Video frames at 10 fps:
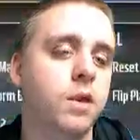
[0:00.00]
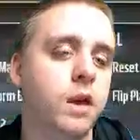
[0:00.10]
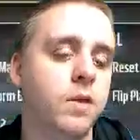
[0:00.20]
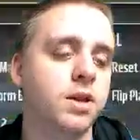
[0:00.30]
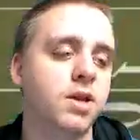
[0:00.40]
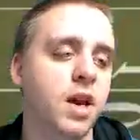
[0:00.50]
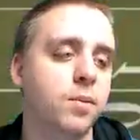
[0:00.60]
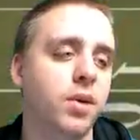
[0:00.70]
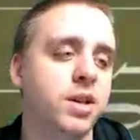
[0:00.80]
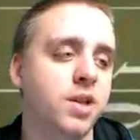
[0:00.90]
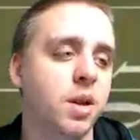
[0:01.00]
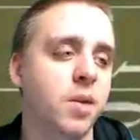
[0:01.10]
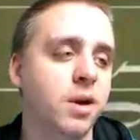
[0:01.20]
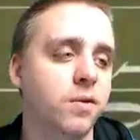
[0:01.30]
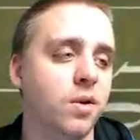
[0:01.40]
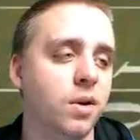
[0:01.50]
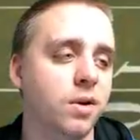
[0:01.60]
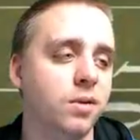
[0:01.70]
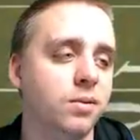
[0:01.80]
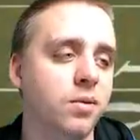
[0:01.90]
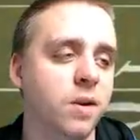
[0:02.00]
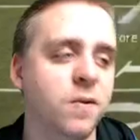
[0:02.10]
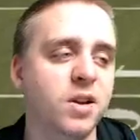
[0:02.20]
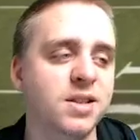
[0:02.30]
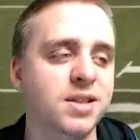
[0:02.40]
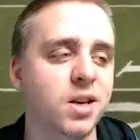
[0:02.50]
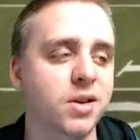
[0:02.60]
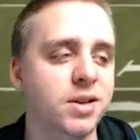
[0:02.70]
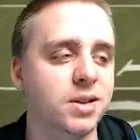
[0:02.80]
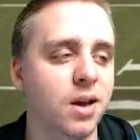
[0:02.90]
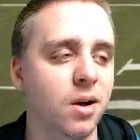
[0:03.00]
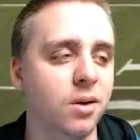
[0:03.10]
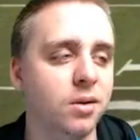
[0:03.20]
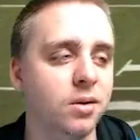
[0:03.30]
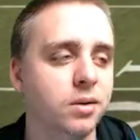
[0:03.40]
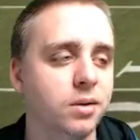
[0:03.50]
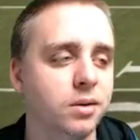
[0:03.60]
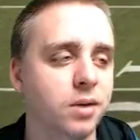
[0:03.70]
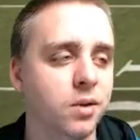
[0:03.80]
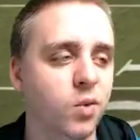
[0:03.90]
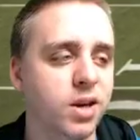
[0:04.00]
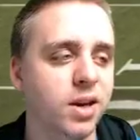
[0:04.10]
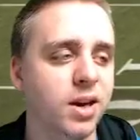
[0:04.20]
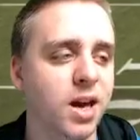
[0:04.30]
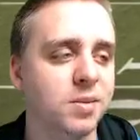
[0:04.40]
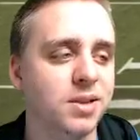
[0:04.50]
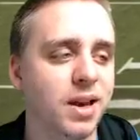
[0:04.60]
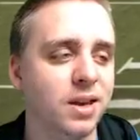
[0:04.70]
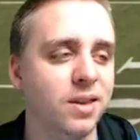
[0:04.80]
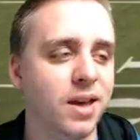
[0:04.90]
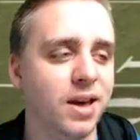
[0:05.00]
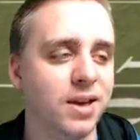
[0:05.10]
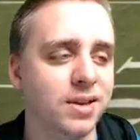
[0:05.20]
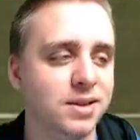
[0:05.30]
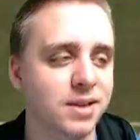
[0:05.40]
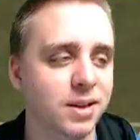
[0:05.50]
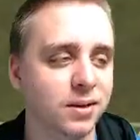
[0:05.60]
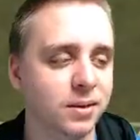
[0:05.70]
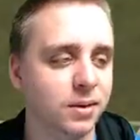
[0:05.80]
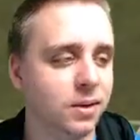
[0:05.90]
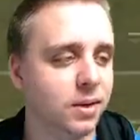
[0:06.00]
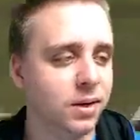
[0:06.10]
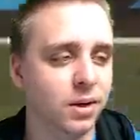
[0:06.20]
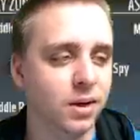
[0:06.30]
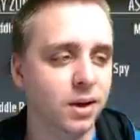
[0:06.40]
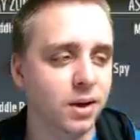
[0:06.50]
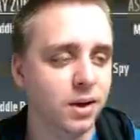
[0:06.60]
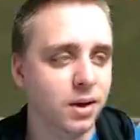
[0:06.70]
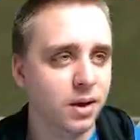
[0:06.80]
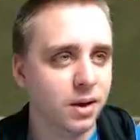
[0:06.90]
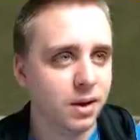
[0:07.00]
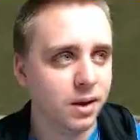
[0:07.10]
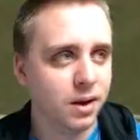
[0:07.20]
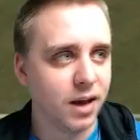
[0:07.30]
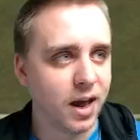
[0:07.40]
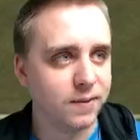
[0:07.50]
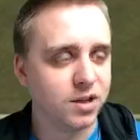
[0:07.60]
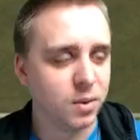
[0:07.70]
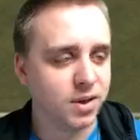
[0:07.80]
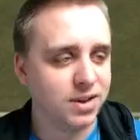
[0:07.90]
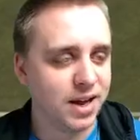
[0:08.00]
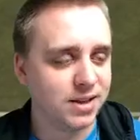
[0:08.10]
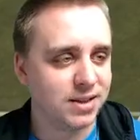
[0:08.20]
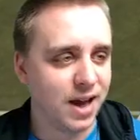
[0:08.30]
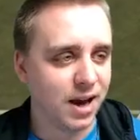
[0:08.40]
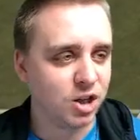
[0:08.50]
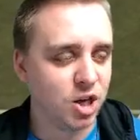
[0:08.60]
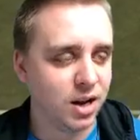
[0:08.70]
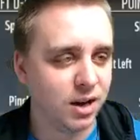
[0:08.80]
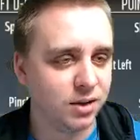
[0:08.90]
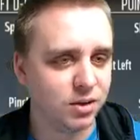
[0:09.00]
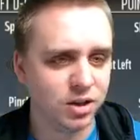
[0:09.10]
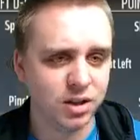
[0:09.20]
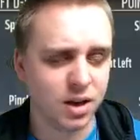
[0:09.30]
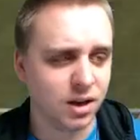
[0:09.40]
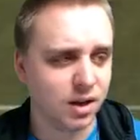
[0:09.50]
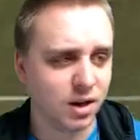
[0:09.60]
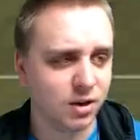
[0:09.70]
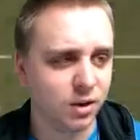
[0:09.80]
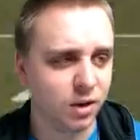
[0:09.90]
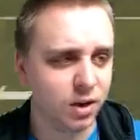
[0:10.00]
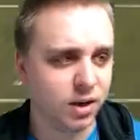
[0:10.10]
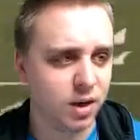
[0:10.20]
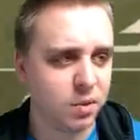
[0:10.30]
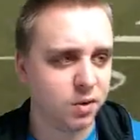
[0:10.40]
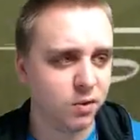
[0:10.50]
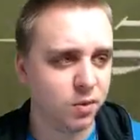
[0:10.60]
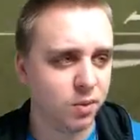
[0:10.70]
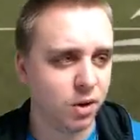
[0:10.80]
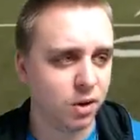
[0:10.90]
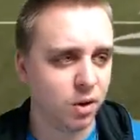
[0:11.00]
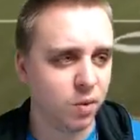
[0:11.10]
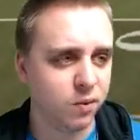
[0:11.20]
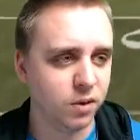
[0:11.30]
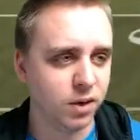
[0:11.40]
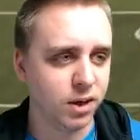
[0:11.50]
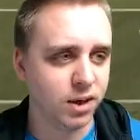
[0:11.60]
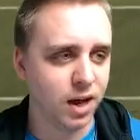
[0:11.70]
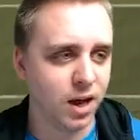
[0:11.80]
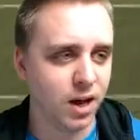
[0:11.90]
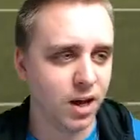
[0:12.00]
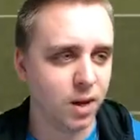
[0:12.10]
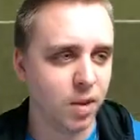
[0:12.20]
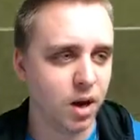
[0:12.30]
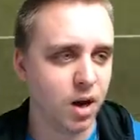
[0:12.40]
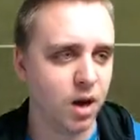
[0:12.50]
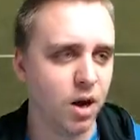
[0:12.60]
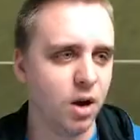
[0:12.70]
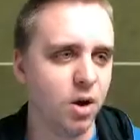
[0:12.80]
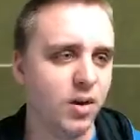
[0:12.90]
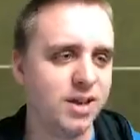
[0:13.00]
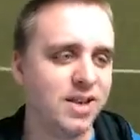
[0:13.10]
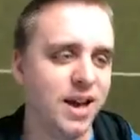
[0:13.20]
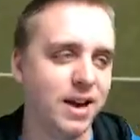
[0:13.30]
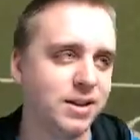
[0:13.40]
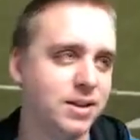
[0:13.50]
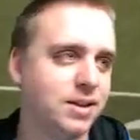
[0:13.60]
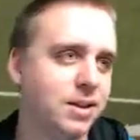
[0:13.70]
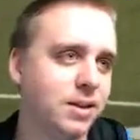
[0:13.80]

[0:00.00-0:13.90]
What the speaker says: I think this gameplay is going to make for a fun series, though. If we get games like this and can have some intense action and just a good-looking game of football, hopefully. Cam, oh, he's hit.